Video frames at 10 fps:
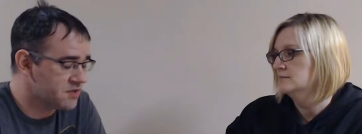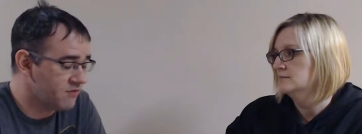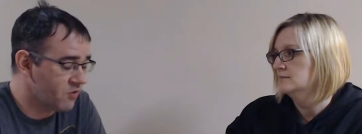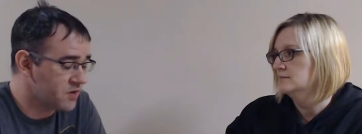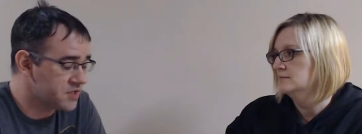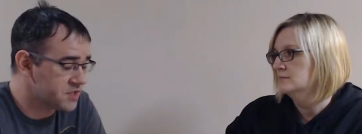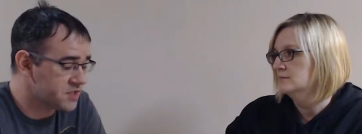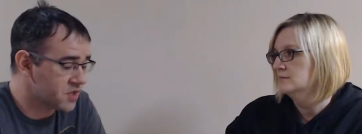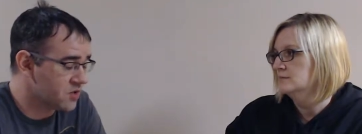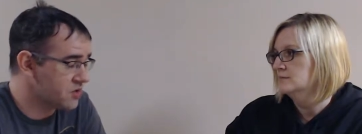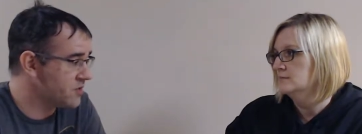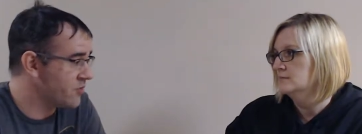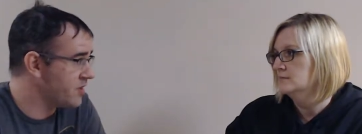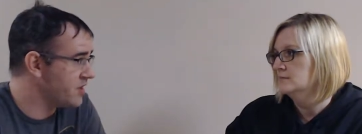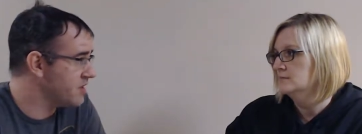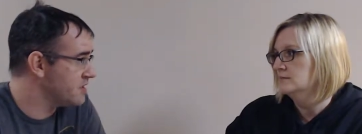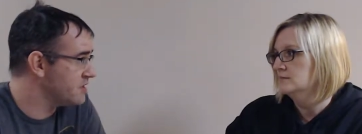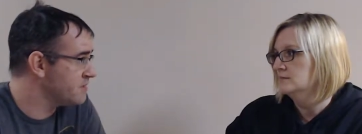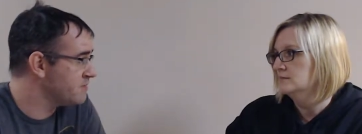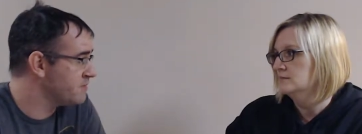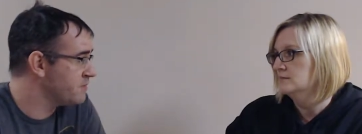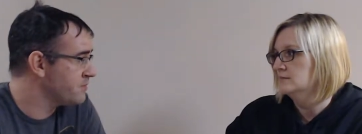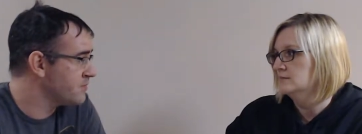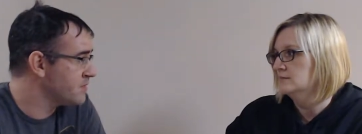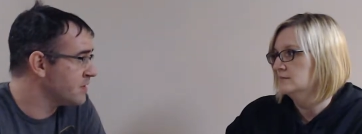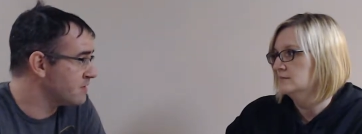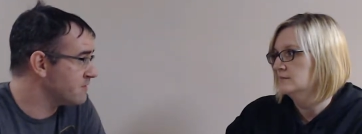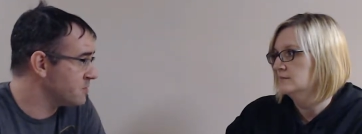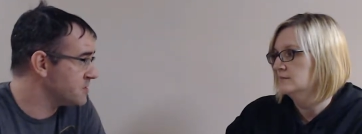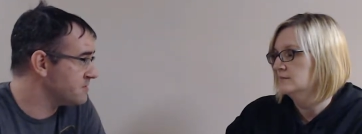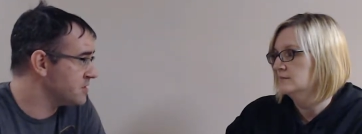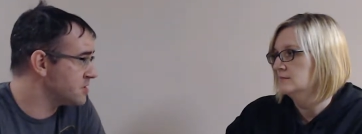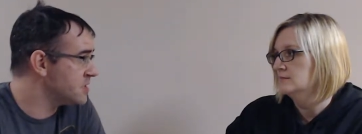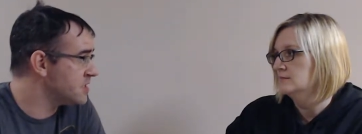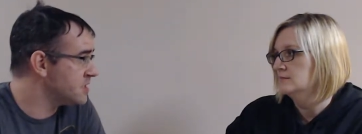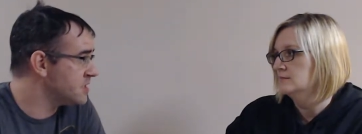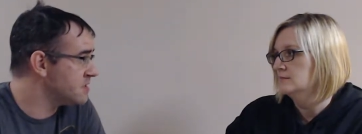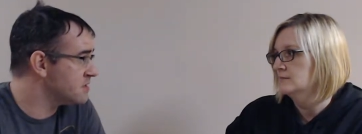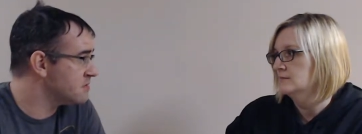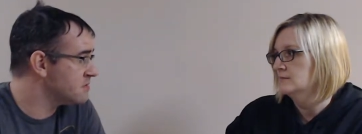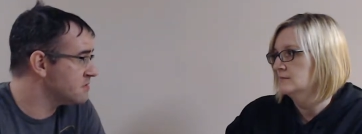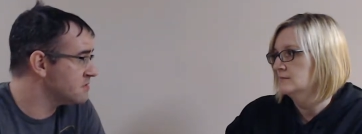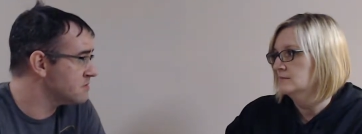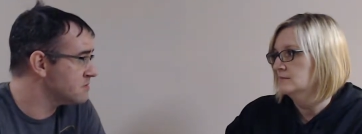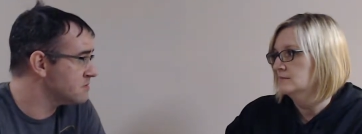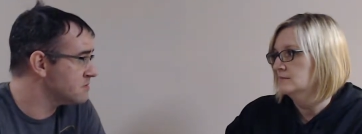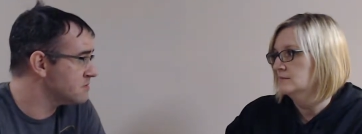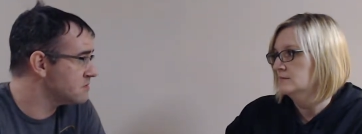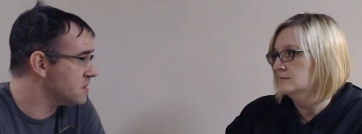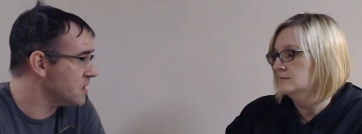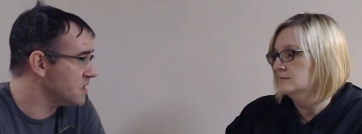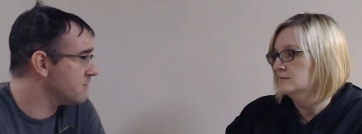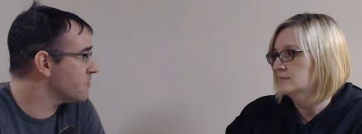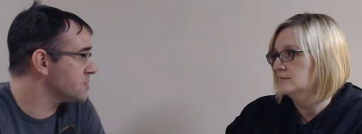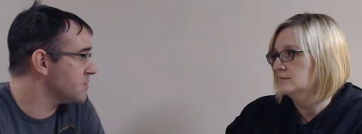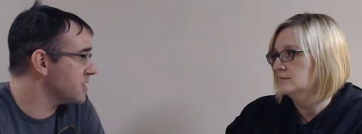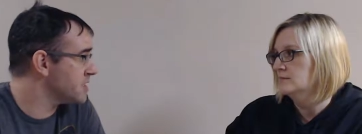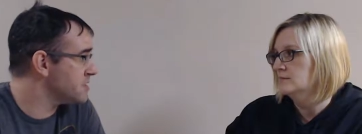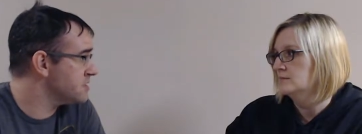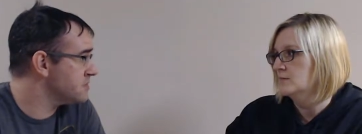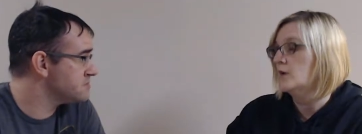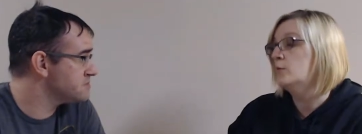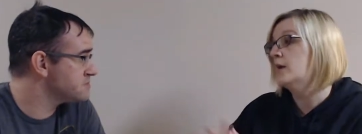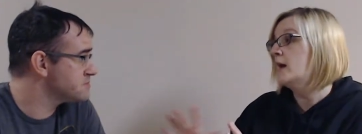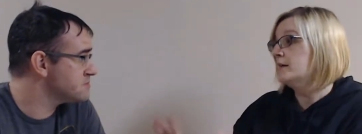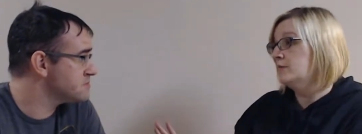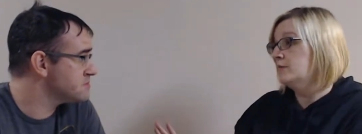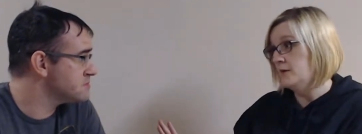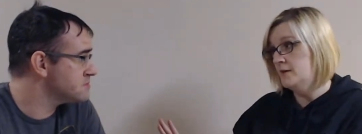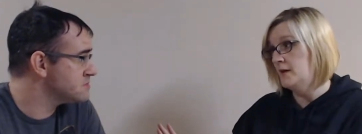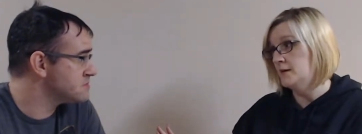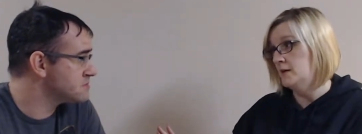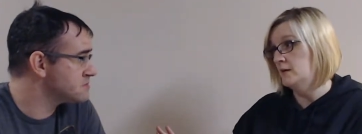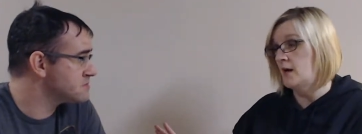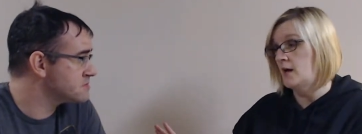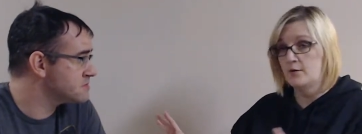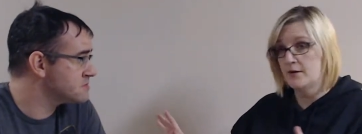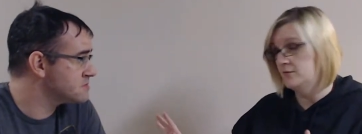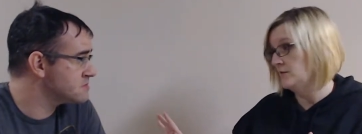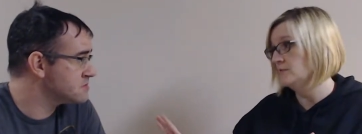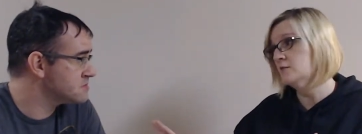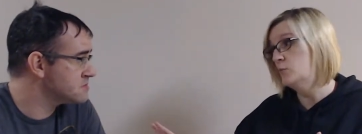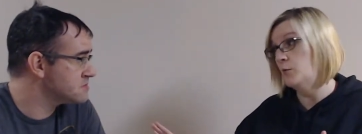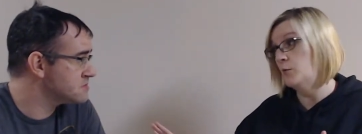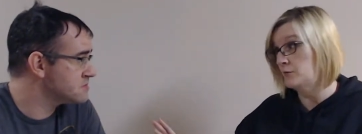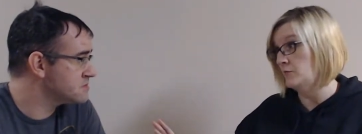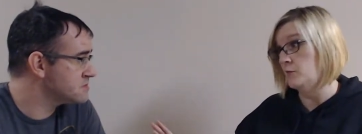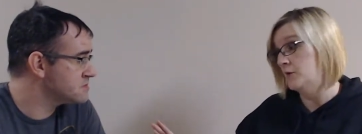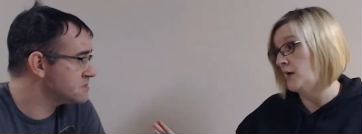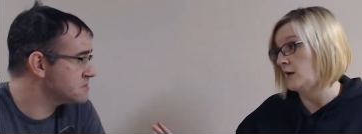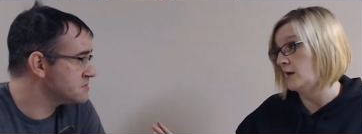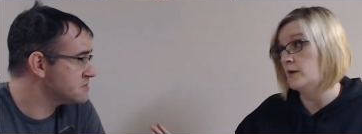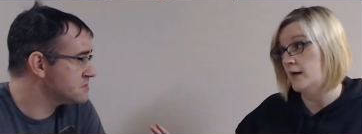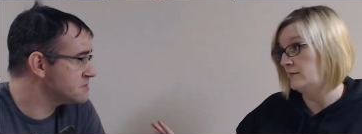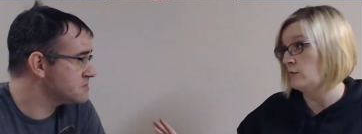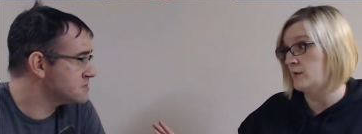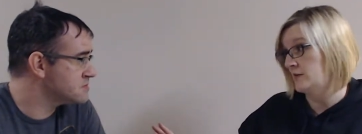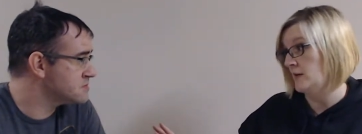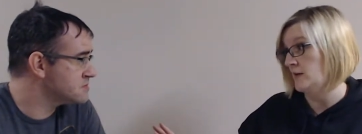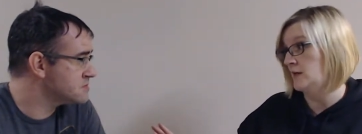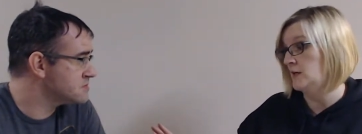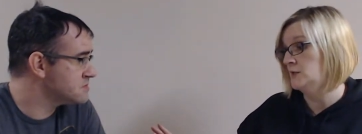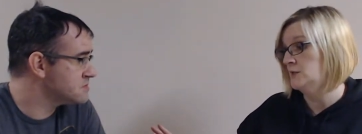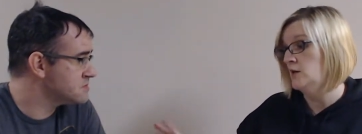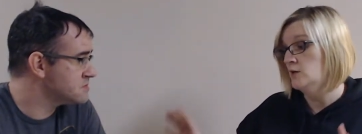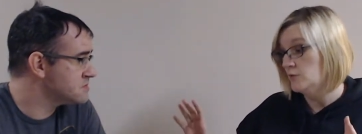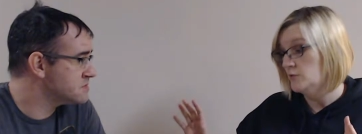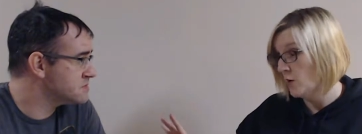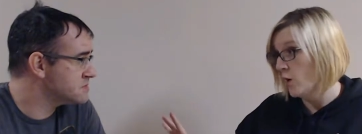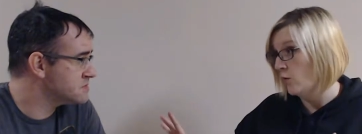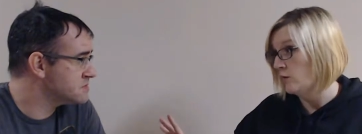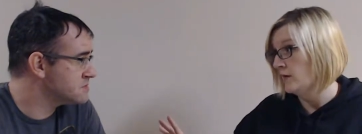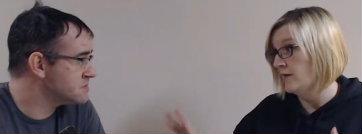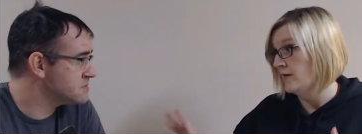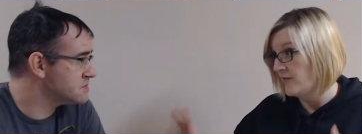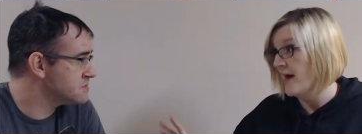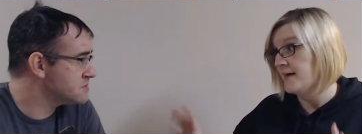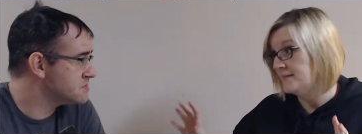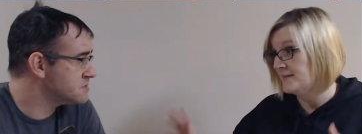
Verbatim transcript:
Speaker 1: voice is heard within her Force vision and uh, The Force Awakens.
Speaker 2: Okay, we're not giving away the ending. I don't care if this is a spoiler review or not. We're not giving away the ending. So, that